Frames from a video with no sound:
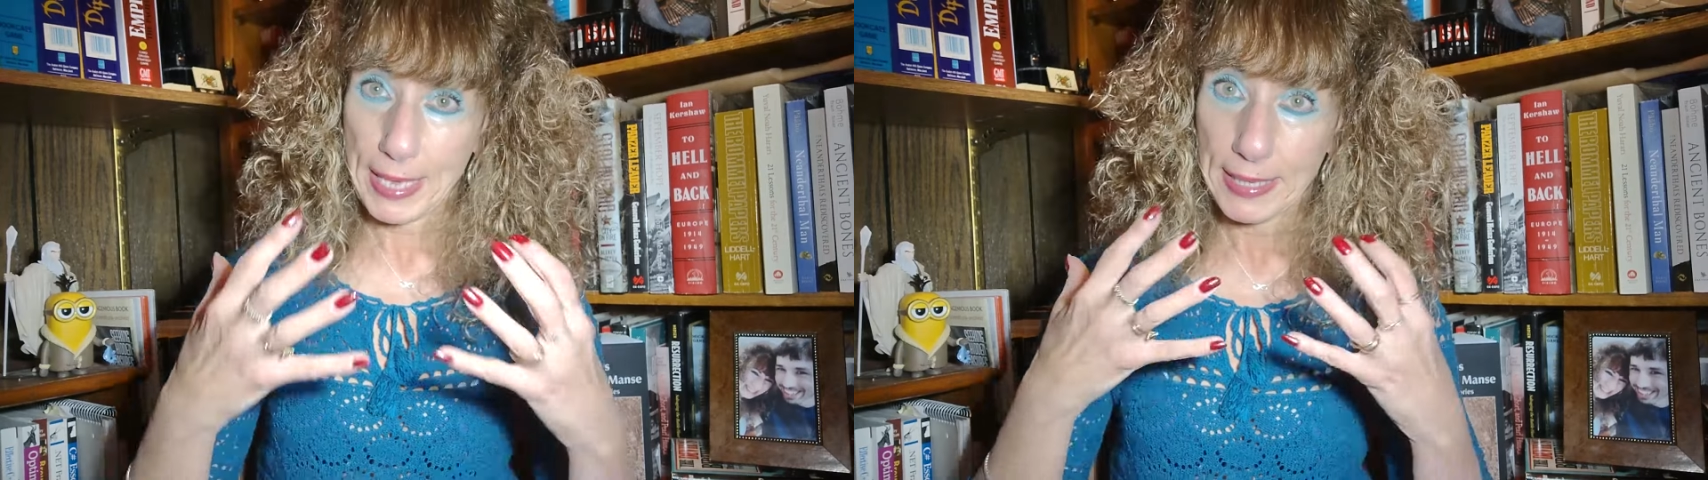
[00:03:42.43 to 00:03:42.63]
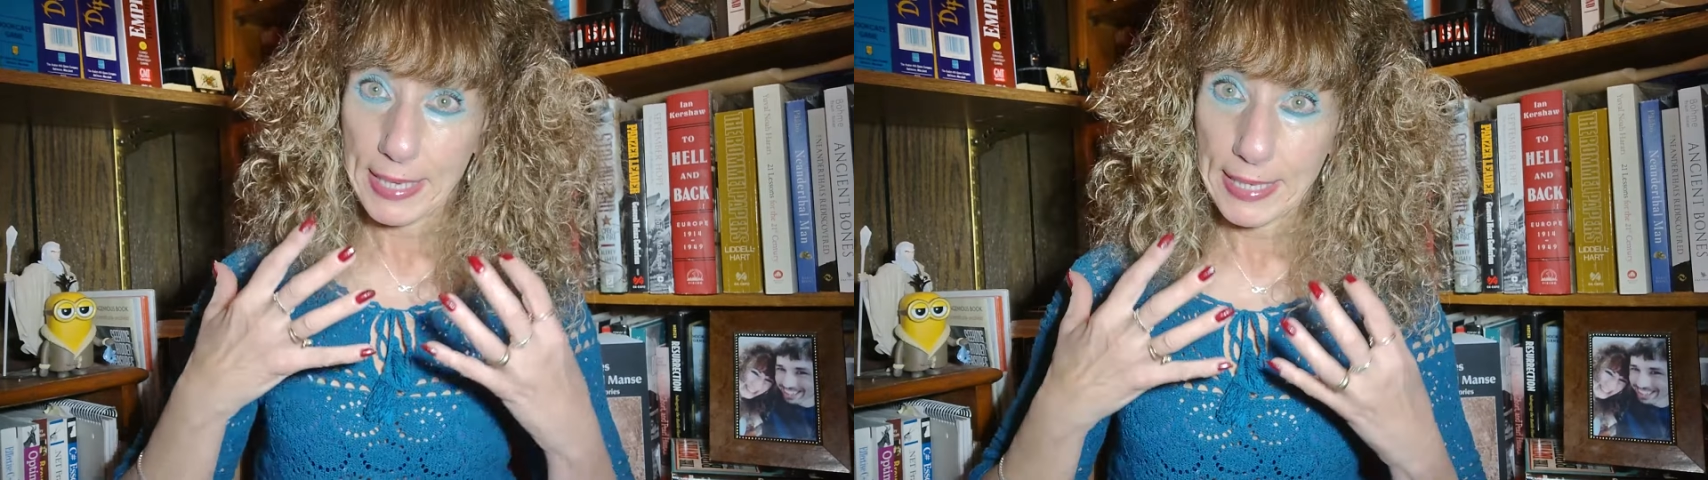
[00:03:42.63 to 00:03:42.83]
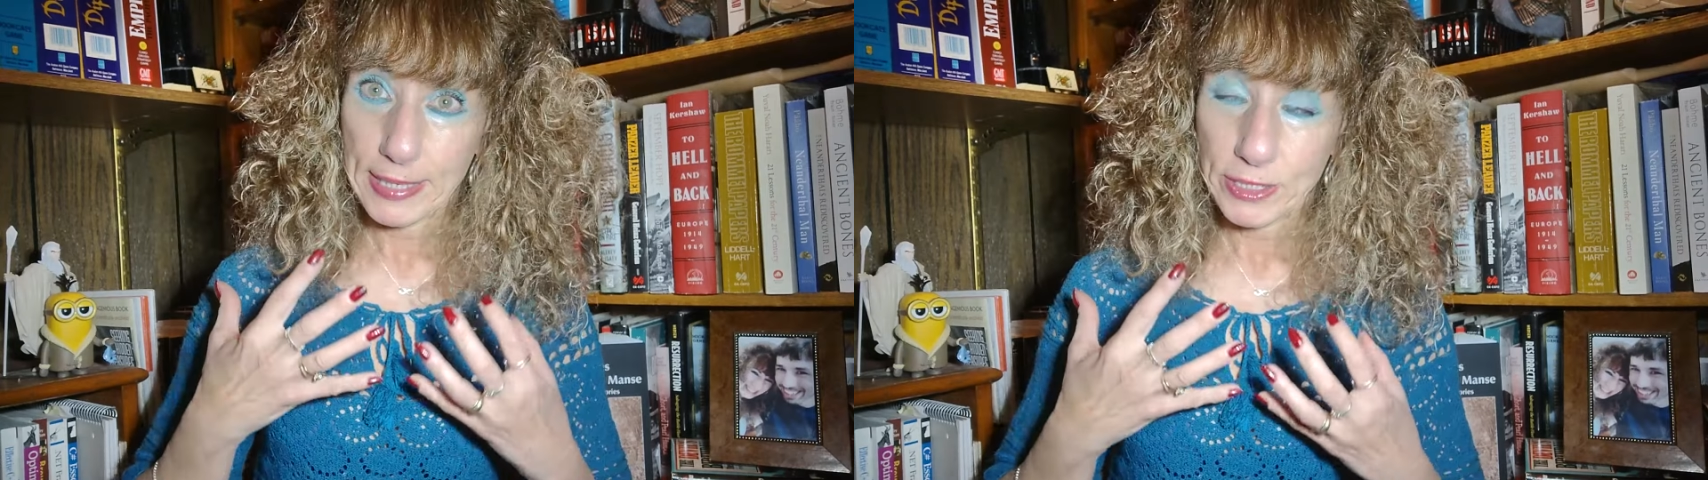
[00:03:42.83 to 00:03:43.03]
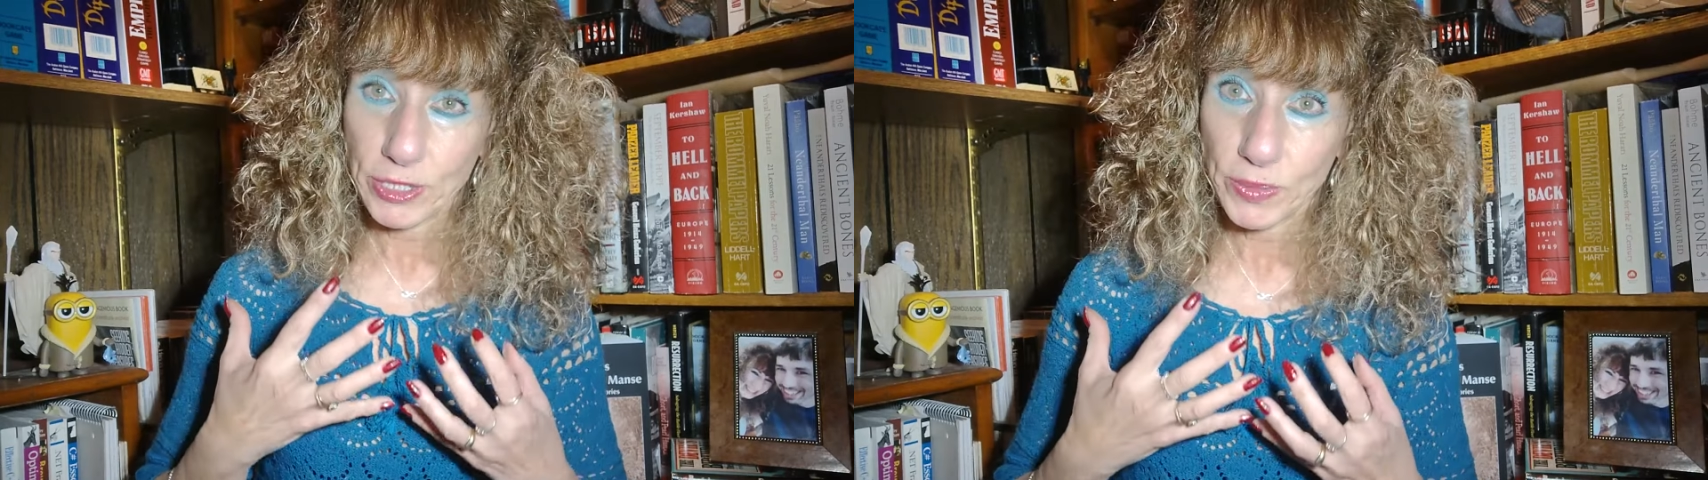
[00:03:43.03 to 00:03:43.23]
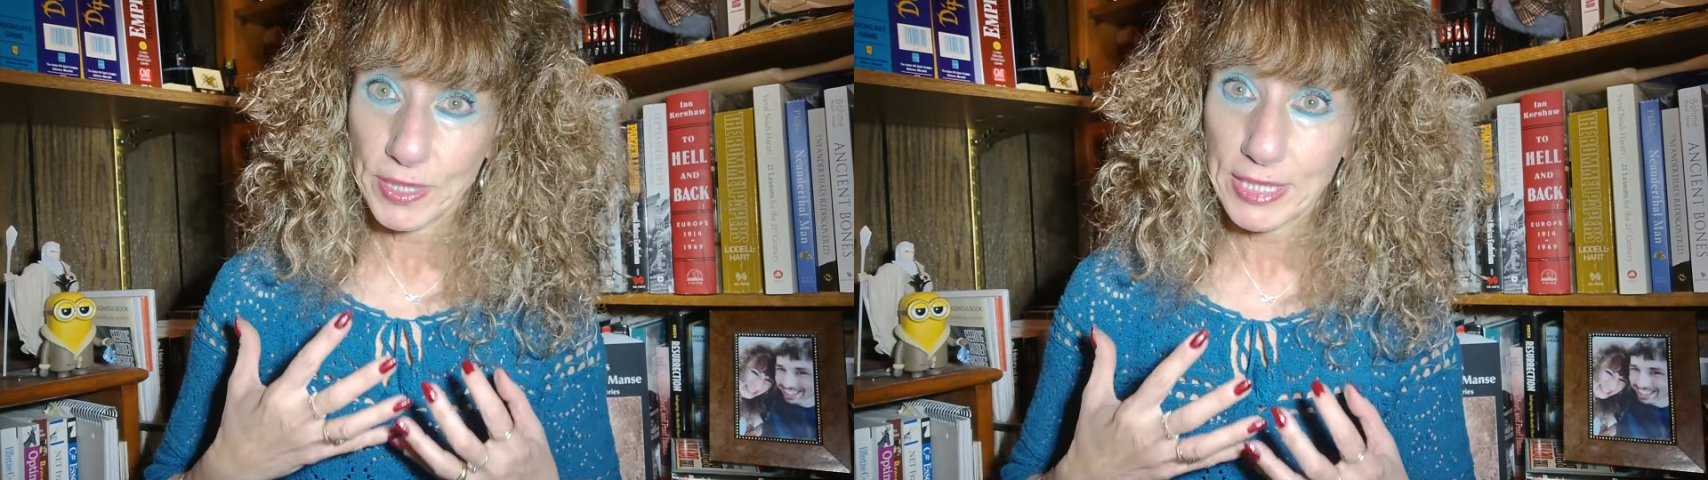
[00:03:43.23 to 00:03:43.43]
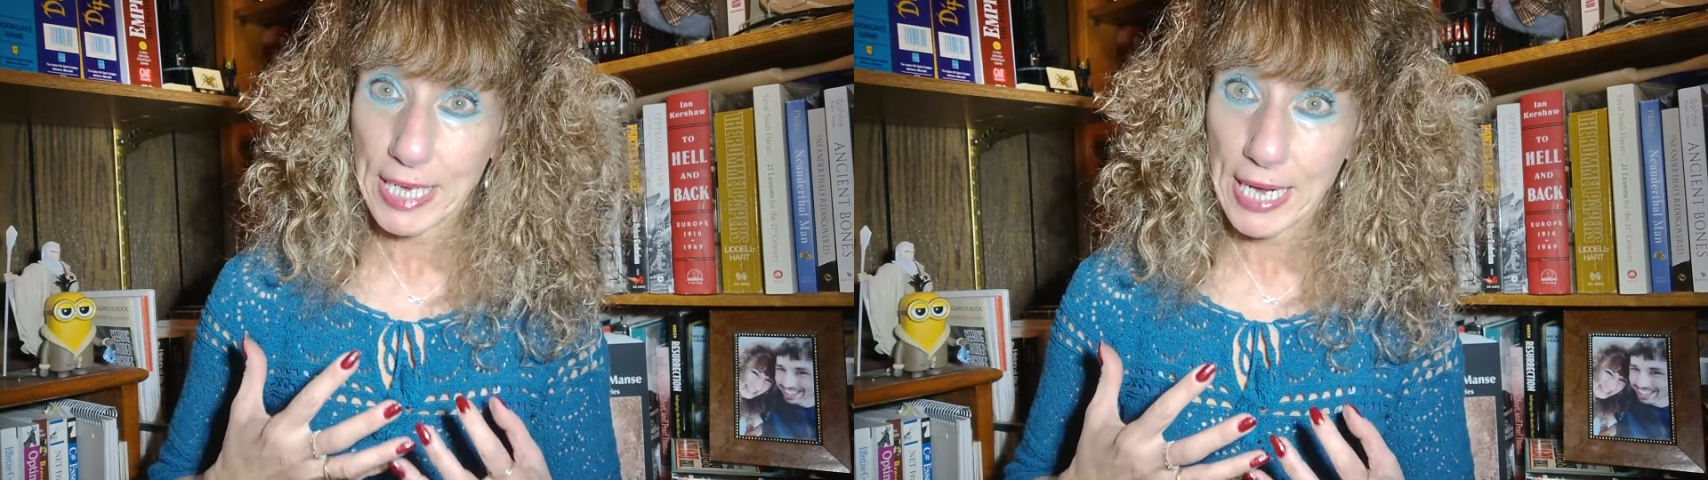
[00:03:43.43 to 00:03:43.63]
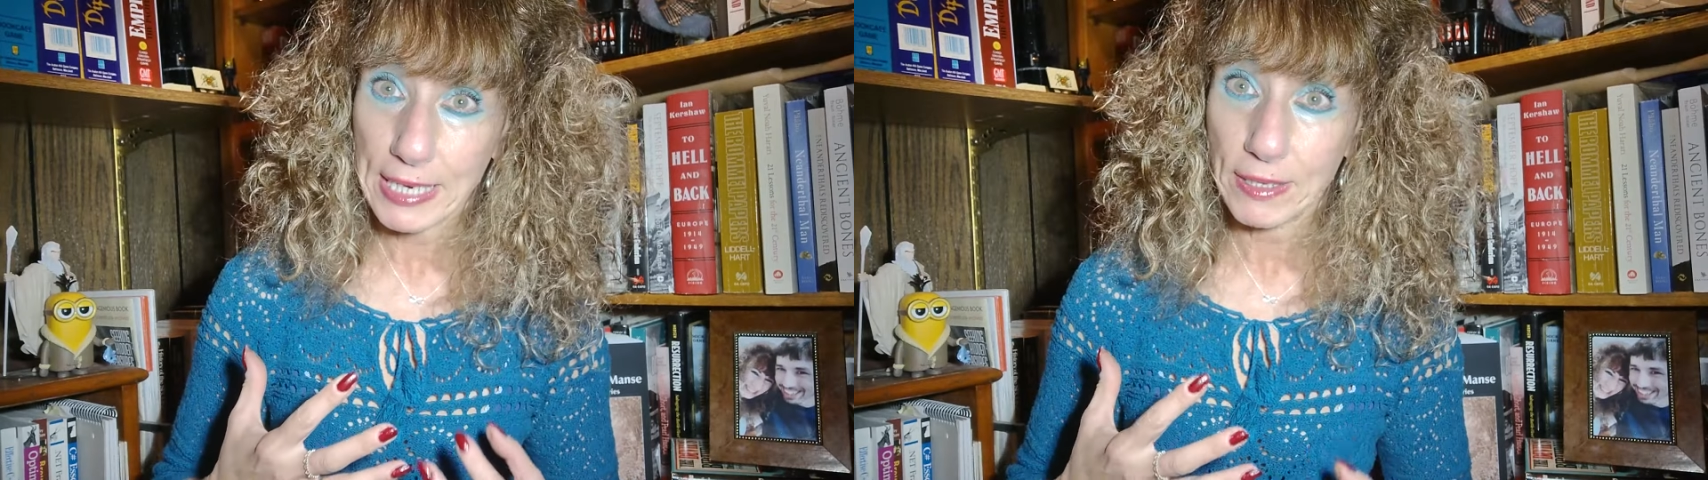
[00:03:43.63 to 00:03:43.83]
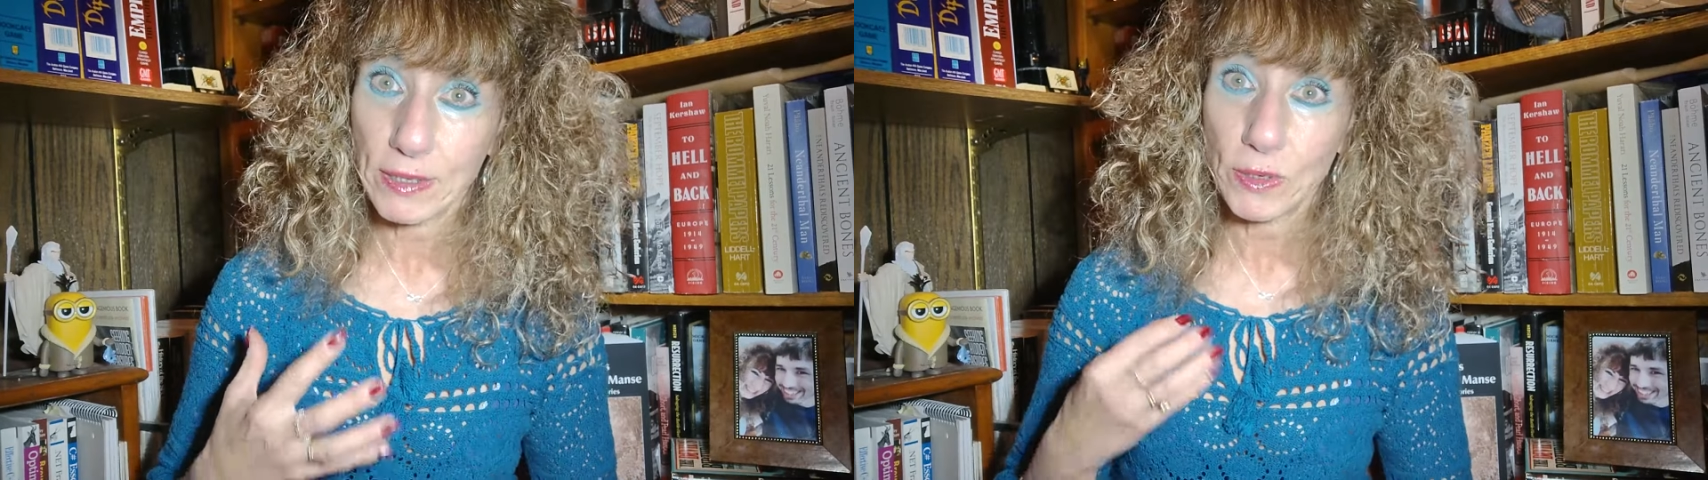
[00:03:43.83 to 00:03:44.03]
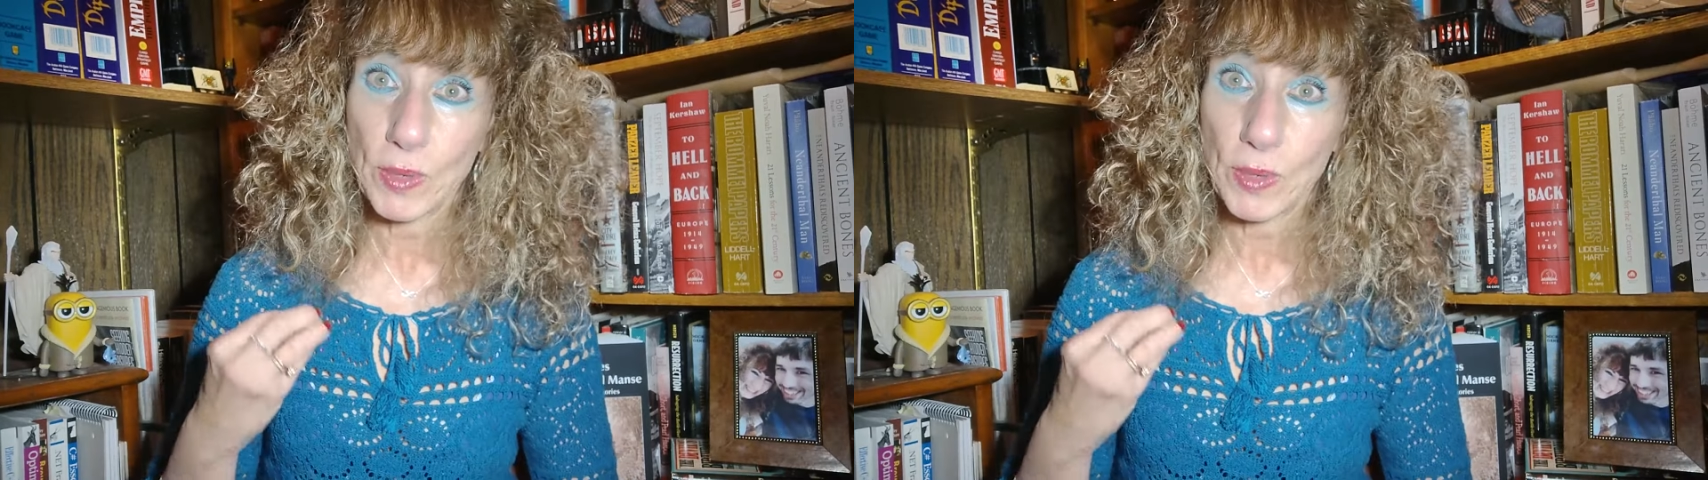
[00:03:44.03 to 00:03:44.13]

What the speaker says: like suicidal,